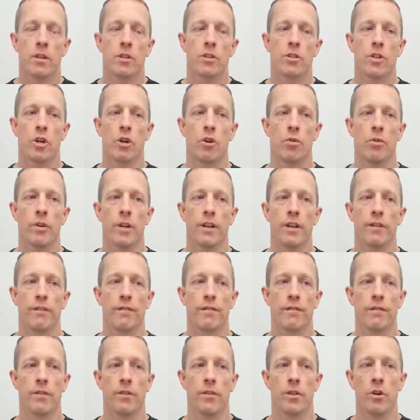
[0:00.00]
So
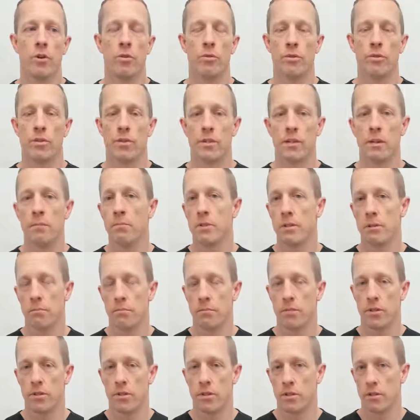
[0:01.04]
if those
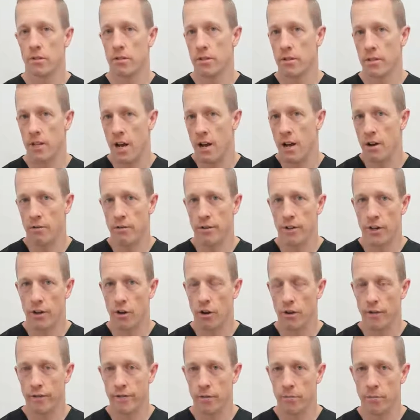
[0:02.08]
symptoms sound at
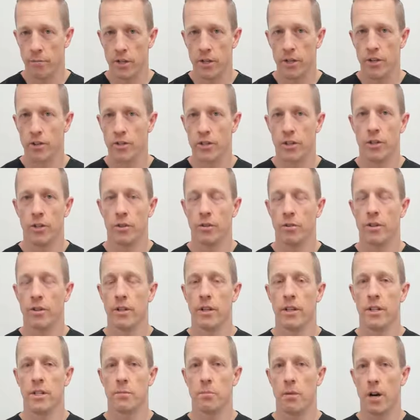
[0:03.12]
all familiar to you,
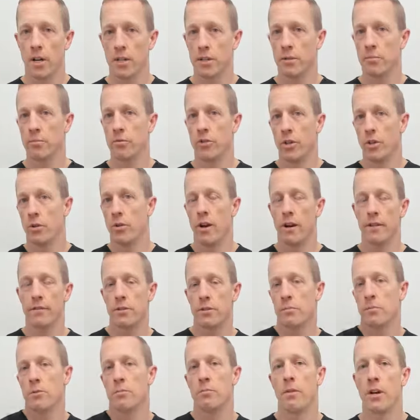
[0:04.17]
then it's possible you have
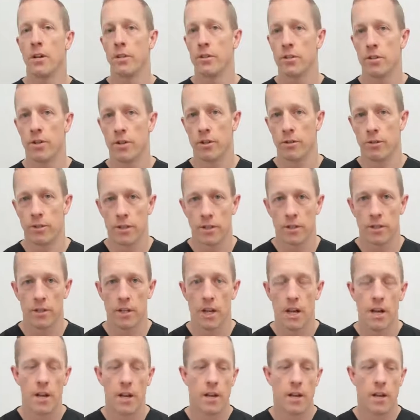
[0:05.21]
some spinal stenosis.